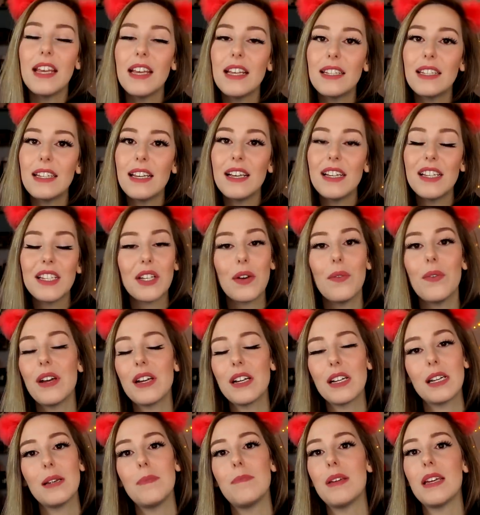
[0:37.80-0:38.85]
This is
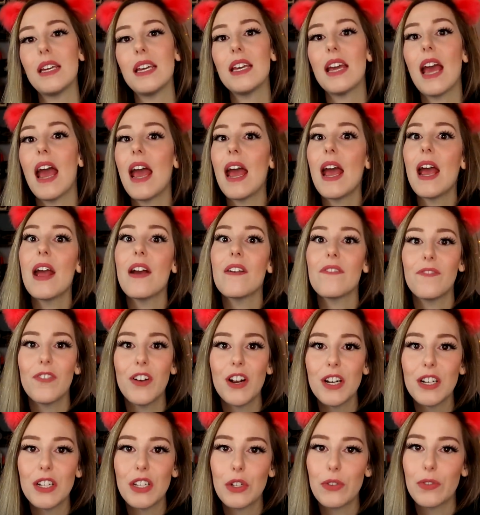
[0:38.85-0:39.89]
going to be a
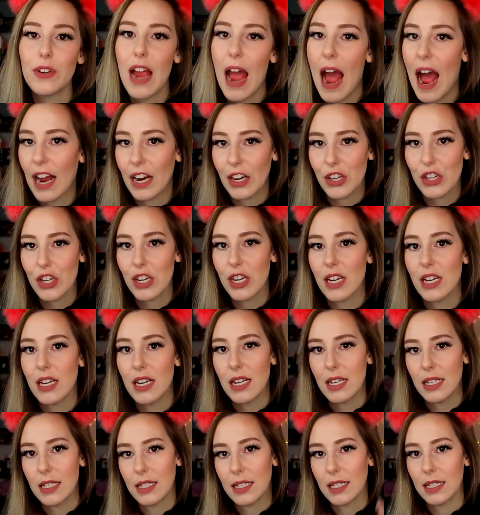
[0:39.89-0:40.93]
first
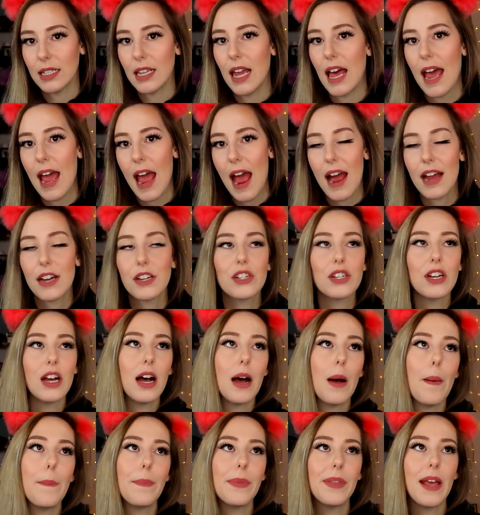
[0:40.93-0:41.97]
reaction slash
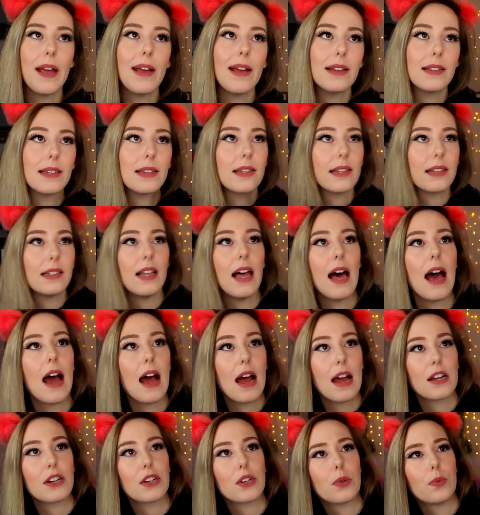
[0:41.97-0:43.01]
update
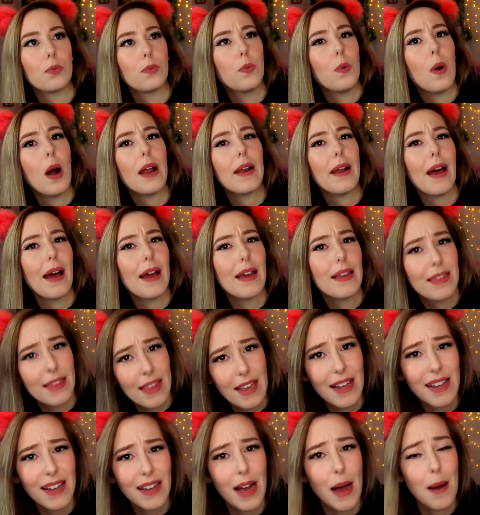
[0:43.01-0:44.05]
slash what I
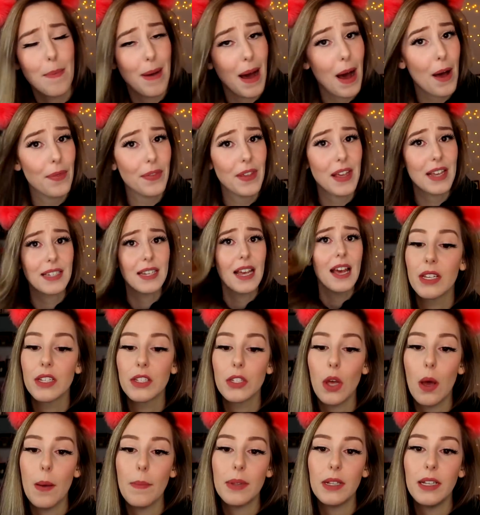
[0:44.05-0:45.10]
think about this,
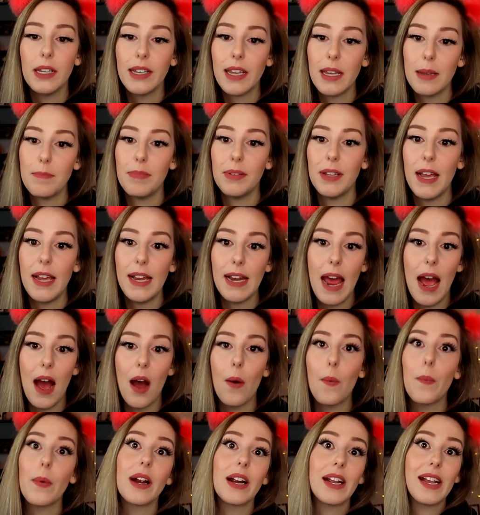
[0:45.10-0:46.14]
so I'm clicking play
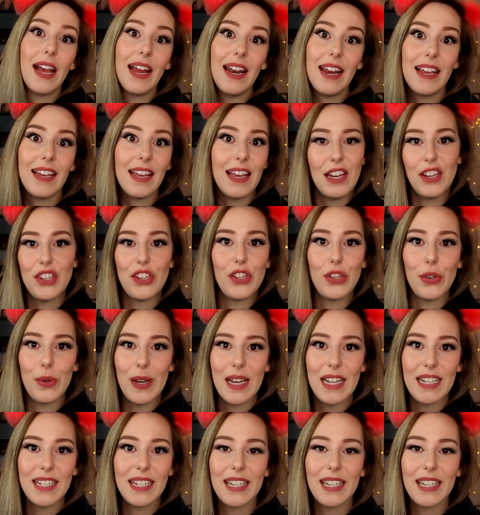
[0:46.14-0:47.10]
now. We're getting into it.